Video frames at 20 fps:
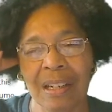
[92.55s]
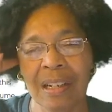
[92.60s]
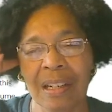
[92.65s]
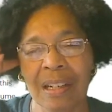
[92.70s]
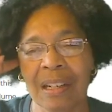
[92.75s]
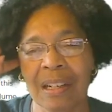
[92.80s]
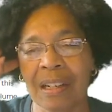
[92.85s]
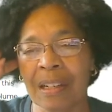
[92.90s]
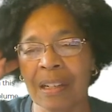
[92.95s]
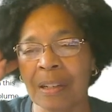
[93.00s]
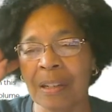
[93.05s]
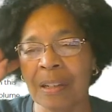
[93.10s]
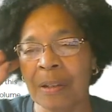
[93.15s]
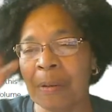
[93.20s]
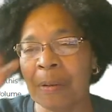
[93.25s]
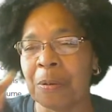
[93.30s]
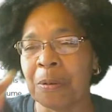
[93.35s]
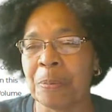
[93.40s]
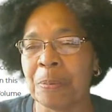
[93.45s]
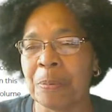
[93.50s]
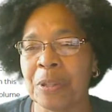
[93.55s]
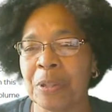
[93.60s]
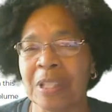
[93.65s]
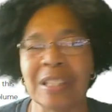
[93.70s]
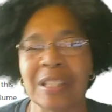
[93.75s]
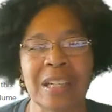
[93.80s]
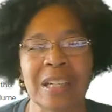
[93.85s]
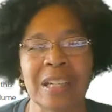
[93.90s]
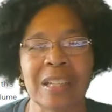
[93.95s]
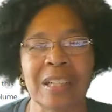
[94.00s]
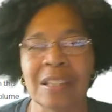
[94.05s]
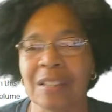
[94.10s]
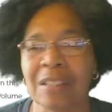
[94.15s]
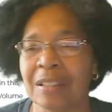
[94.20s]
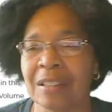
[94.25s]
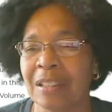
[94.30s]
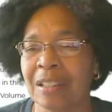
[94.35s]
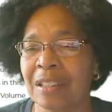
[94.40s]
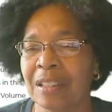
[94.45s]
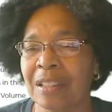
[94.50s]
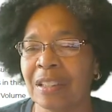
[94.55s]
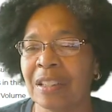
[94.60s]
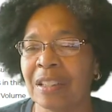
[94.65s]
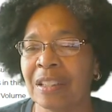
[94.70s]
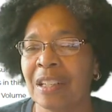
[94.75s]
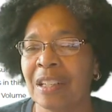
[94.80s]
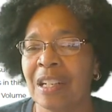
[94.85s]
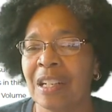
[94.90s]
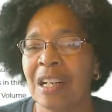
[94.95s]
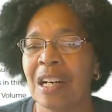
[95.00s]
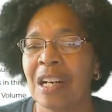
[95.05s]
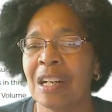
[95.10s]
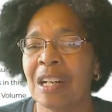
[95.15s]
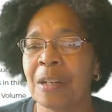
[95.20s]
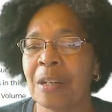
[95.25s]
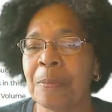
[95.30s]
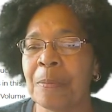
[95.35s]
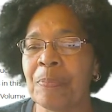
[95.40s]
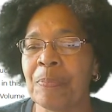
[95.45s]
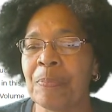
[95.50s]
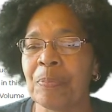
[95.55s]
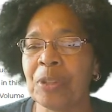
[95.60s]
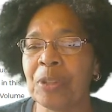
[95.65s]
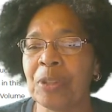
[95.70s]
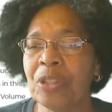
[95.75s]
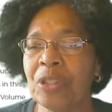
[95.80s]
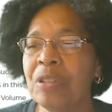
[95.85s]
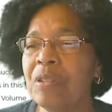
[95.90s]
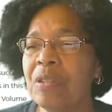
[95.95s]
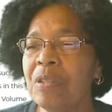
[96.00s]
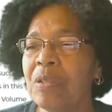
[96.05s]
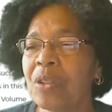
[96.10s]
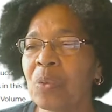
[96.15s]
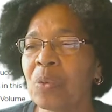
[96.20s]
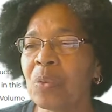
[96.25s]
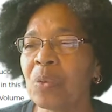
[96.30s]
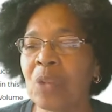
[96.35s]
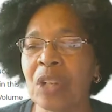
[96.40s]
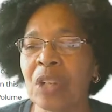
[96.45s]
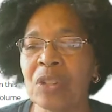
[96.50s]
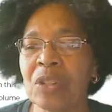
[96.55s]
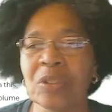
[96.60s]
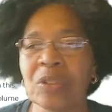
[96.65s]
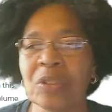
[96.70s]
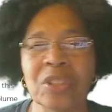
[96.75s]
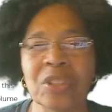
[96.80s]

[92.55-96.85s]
I'm putting a deck out there. But you are the one who's in